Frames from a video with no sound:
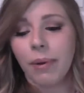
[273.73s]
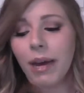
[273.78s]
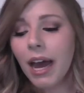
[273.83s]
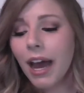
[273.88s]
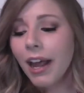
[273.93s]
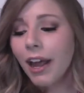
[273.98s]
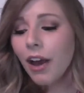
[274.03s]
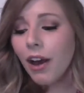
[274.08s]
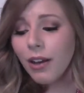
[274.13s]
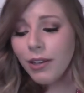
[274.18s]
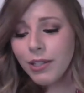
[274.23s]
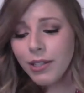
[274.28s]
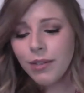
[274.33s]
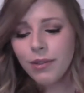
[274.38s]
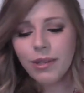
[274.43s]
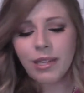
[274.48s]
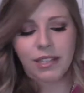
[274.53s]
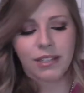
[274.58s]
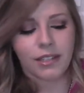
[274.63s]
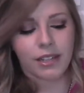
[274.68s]
But I
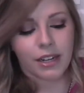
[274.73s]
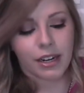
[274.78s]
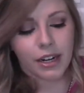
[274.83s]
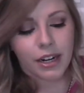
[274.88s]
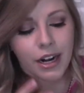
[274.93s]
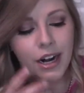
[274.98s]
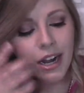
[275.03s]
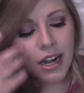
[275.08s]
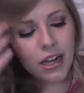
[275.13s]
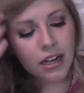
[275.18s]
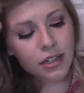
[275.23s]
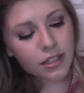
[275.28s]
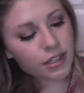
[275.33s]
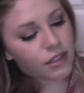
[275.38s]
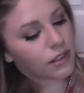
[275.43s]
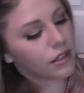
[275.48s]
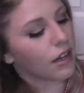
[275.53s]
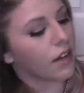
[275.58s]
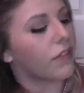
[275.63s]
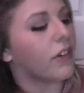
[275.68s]
also this year
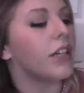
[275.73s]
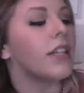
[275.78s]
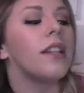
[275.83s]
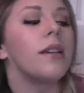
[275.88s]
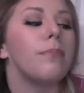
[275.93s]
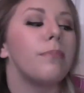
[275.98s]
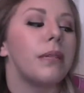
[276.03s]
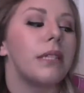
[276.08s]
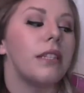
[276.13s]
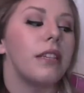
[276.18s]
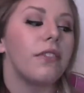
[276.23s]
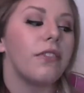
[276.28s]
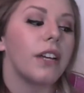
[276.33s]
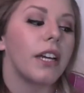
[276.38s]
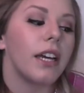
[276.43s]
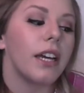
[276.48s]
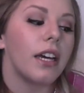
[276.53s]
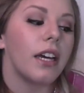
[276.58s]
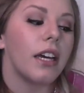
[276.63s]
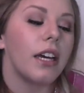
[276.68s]
discovered the
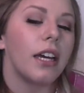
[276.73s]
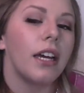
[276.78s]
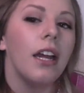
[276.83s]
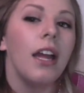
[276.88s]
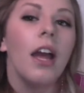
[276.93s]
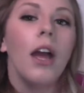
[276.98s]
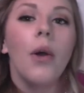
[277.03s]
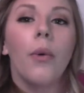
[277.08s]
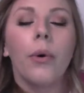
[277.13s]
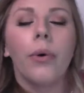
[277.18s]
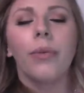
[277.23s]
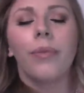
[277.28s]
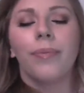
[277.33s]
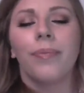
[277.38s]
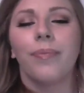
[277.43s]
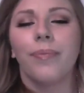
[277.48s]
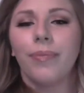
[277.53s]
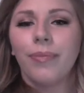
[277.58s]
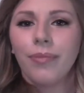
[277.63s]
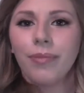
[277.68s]
Pacifica, well,
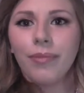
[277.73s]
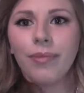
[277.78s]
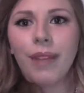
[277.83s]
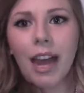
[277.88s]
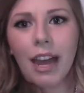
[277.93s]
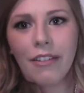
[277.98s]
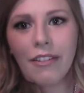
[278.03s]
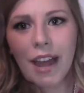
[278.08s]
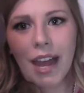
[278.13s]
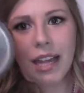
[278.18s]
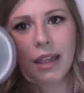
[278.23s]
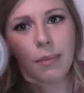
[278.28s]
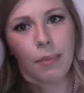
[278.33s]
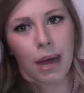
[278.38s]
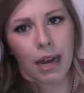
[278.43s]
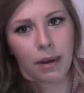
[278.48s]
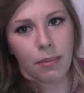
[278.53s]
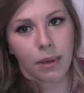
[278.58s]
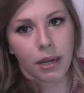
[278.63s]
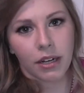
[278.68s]
I've had the
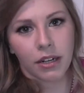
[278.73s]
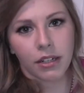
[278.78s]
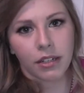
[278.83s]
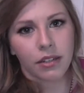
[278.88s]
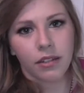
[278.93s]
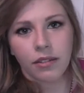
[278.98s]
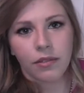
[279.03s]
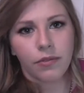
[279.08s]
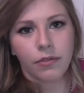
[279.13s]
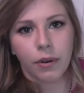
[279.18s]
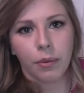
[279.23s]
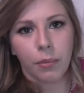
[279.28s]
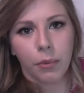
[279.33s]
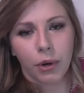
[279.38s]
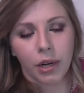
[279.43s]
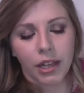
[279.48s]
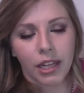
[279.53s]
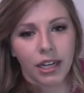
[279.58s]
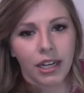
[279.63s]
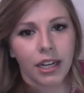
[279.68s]
body butters for
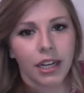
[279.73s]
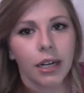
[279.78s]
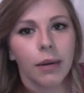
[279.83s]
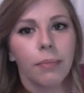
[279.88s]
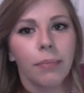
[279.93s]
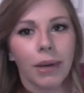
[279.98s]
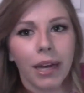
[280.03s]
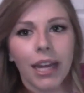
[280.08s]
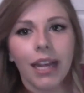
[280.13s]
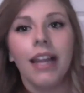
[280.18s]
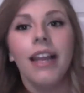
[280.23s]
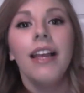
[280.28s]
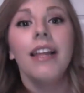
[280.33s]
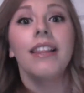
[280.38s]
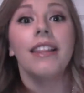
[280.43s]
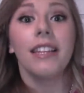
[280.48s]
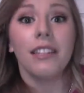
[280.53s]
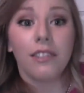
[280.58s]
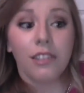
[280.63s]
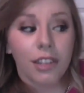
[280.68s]
more than a year, but
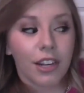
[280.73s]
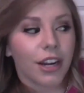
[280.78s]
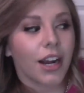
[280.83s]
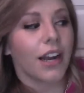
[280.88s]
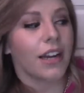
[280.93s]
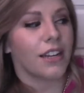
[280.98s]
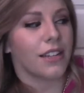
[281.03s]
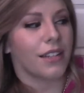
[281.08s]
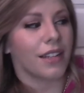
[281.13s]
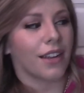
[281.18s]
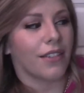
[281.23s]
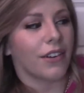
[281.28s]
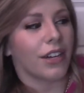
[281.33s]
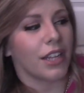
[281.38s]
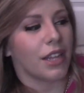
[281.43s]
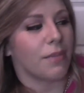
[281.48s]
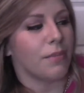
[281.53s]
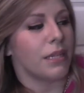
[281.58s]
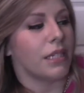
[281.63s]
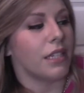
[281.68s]
this year I
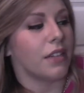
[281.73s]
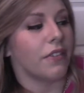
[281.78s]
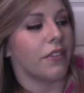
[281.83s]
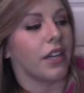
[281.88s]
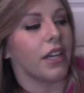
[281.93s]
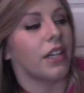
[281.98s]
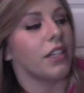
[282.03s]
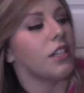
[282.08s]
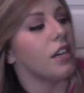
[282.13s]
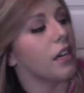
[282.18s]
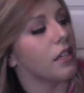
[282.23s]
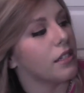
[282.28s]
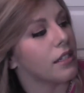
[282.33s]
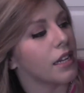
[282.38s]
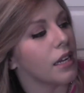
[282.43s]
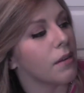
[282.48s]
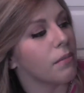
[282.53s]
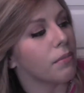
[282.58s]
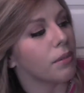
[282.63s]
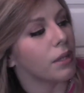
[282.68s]
discovered the Pacifica
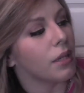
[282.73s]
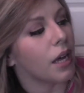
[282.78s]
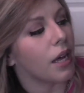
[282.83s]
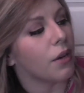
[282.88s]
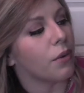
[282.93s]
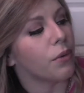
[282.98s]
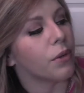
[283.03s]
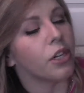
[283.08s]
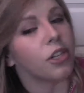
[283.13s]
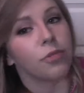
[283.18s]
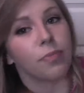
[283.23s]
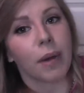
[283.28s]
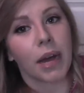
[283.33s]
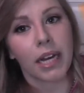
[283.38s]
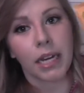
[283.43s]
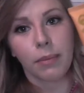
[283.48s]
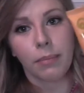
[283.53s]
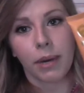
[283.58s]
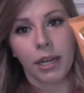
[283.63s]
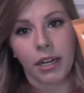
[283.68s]
Tuscan Blood Orange
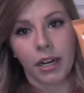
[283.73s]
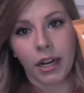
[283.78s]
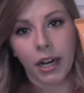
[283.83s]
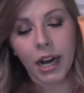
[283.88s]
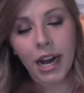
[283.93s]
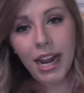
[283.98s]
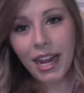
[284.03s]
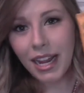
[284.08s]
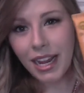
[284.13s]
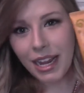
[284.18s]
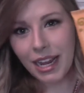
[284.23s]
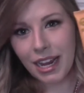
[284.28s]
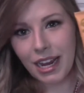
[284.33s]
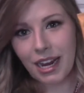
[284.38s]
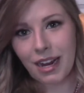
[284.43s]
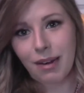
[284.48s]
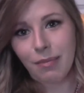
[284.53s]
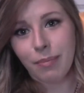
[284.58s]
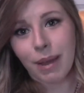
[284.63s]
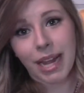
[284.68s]
Body Butter
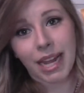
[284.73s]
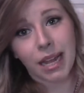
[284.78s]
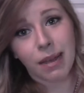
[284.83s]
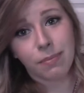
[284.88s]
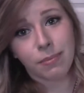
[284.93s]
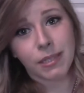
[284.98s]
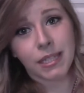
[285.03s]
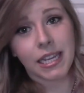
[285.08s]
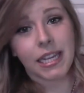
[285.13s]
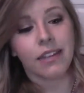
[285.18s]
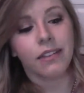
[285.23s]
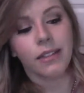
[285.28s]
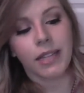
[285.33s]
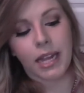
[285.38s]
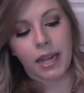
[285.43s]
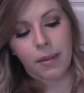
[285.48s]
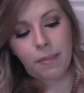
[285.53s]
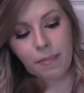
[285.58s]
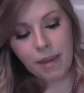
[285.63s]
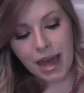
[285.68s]
in my Ipsy
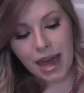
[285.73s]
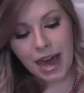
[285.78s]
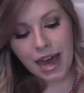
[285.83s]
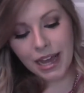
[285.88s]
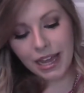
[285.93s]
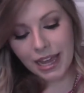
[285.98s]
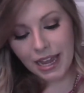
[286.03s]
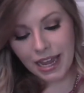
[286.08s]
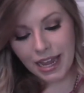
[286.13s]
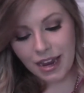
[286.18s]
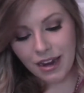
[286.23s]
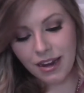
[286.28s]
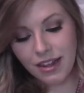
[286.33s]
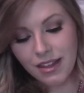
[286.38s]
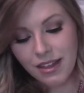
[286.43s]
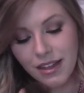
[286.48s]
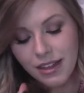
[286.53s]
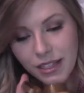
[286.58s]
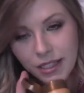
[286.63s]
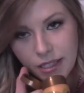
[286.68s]
Glam bag, and
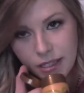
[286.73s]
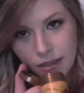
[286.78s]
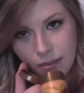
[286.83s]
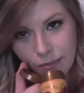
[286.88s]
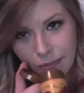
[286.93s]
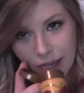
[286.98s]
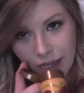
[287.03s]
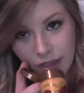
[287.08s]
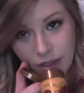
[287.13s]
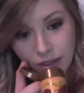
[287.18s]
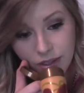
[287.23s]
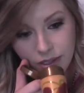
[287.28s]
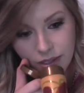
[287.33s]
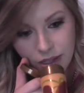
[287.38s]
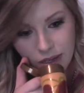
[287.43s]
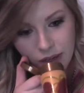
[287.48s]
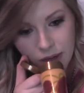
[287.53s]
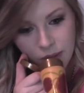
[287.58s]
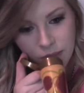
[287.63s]
this smells